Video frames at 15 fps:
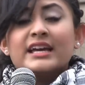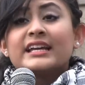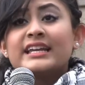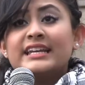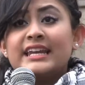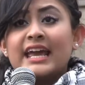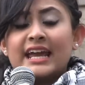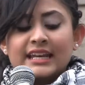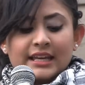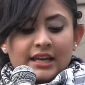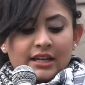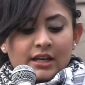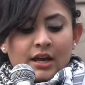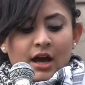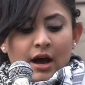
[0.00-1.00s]

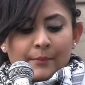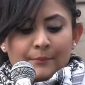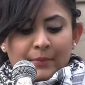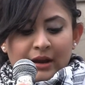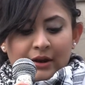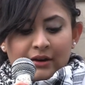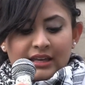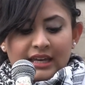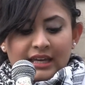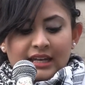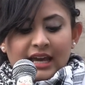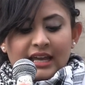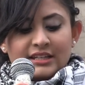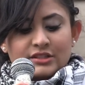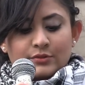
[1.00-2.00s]
Canadian, American,
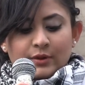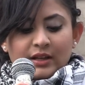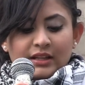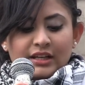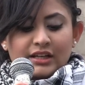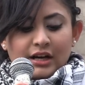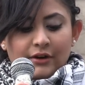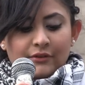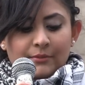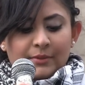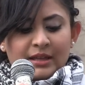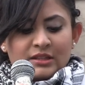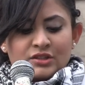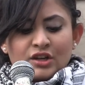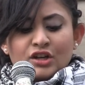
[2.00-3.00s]
and Israeli
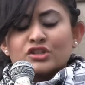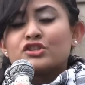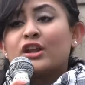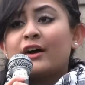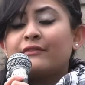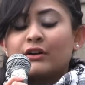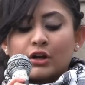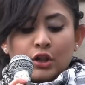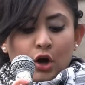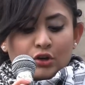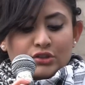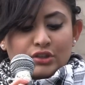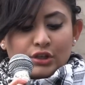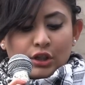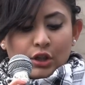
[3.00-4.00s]
governments should have a
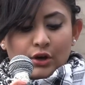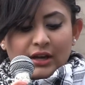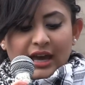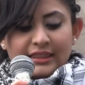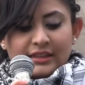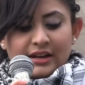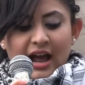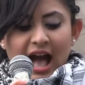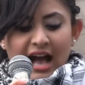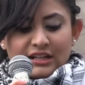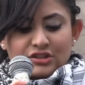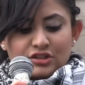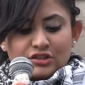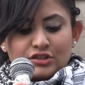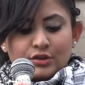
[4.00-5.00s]
closer look at their
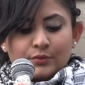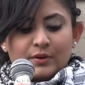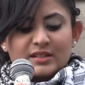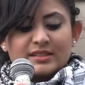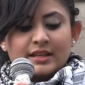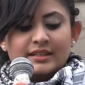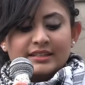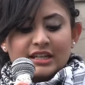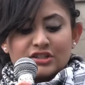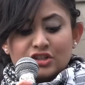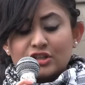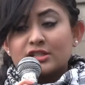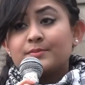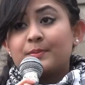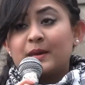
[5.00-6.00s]
actions towards the
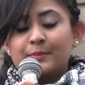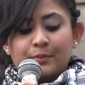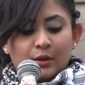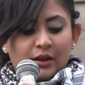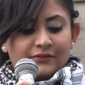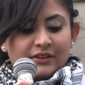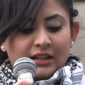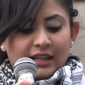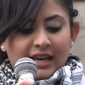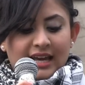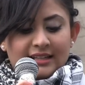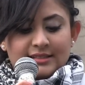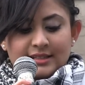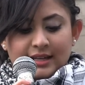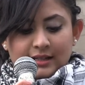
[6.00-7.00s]
indigenous people of the
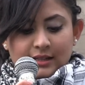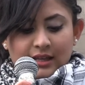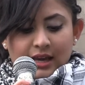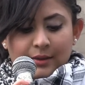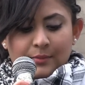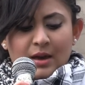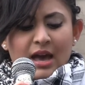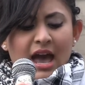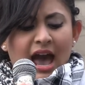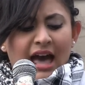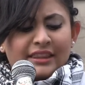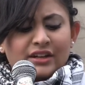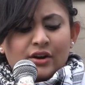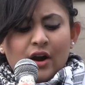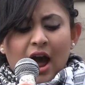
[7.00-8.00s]
lands they claim
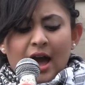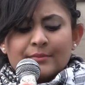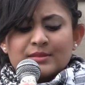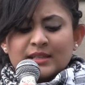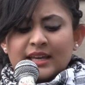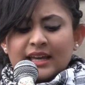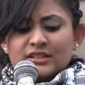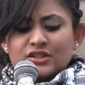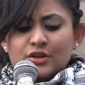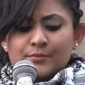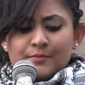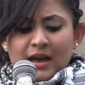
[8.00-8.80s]
and the crimes against